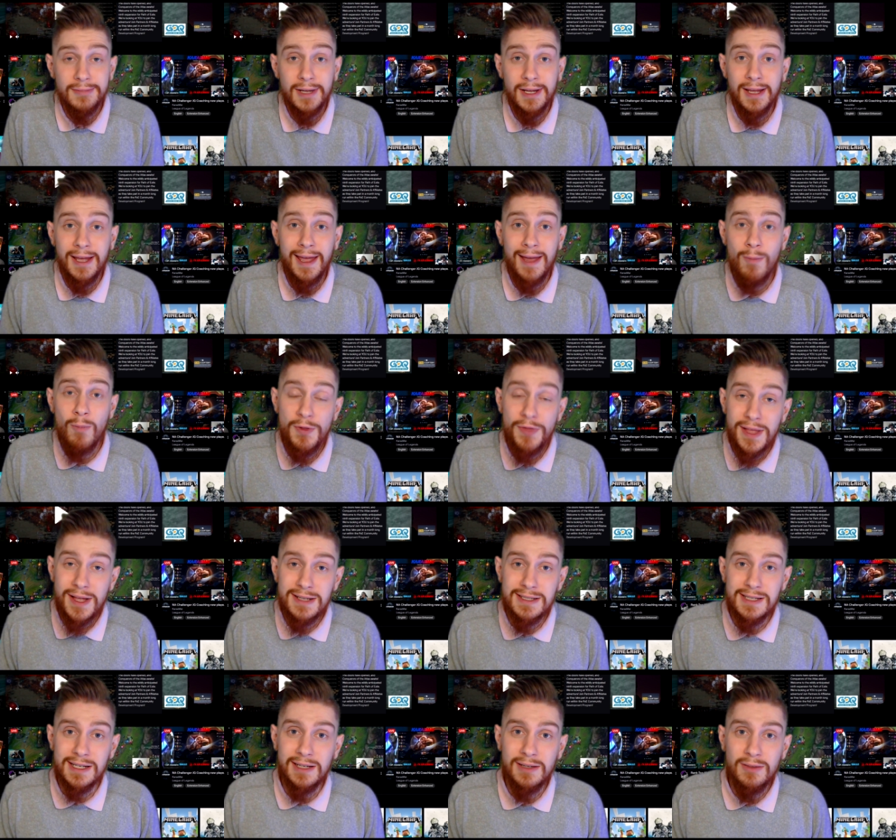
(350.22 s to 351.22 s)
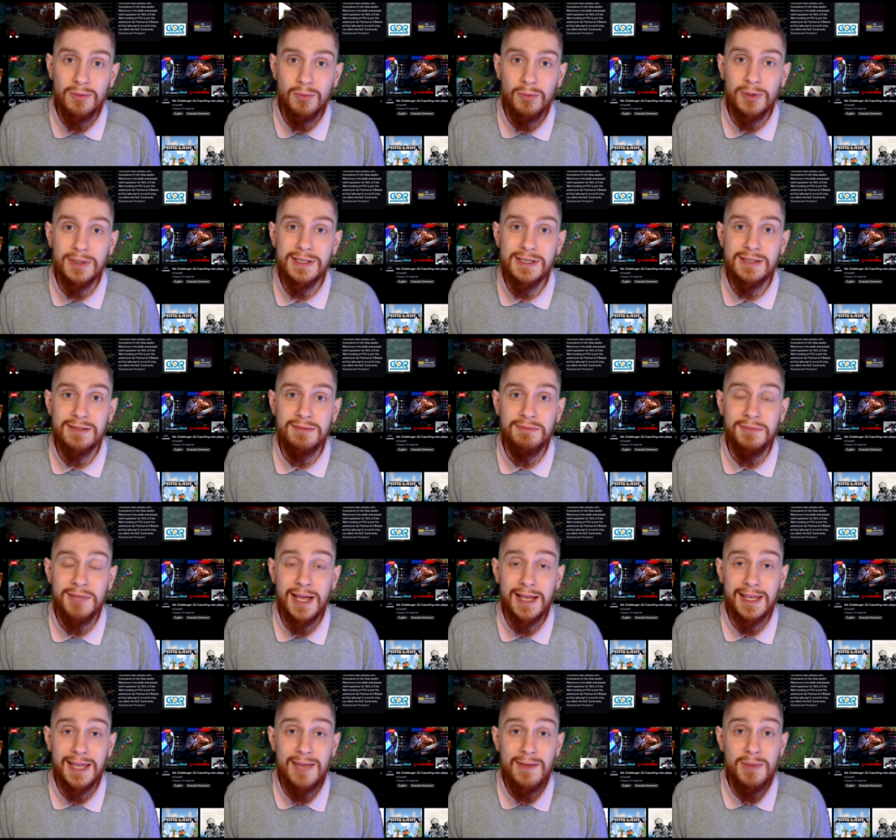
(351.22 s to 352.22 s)
And what that did was
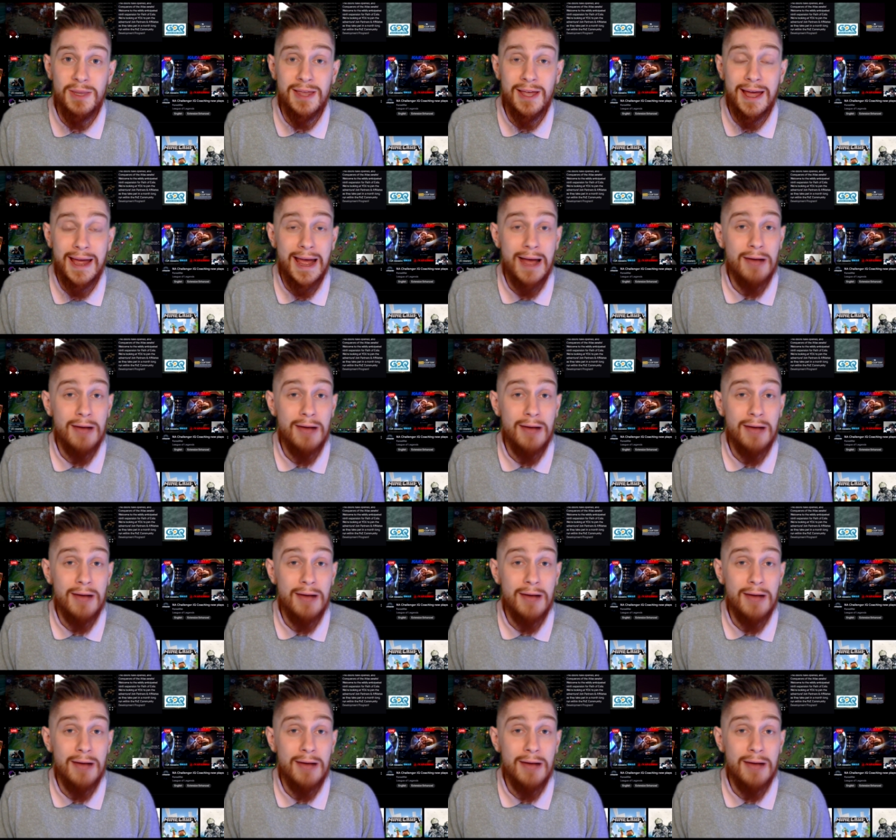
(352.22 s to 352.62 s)
that gave me that